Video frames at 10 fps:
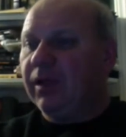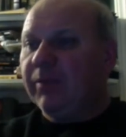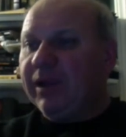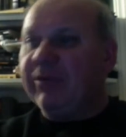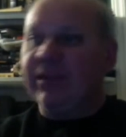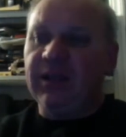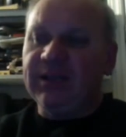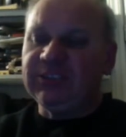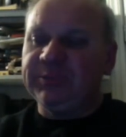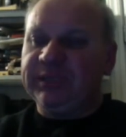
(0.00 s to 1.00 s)
But anyway, the
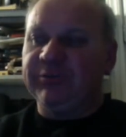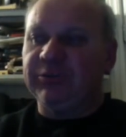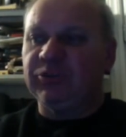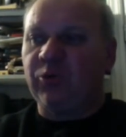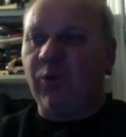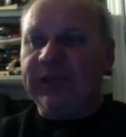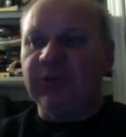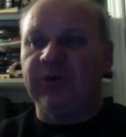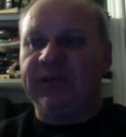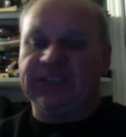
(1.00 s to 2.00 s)
Klosterman interview is quite
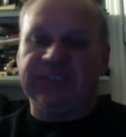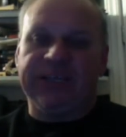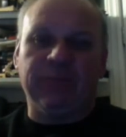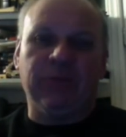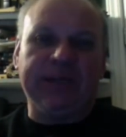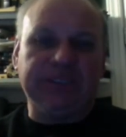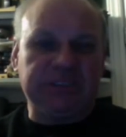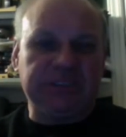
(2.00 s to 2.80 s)
good, actually, and in its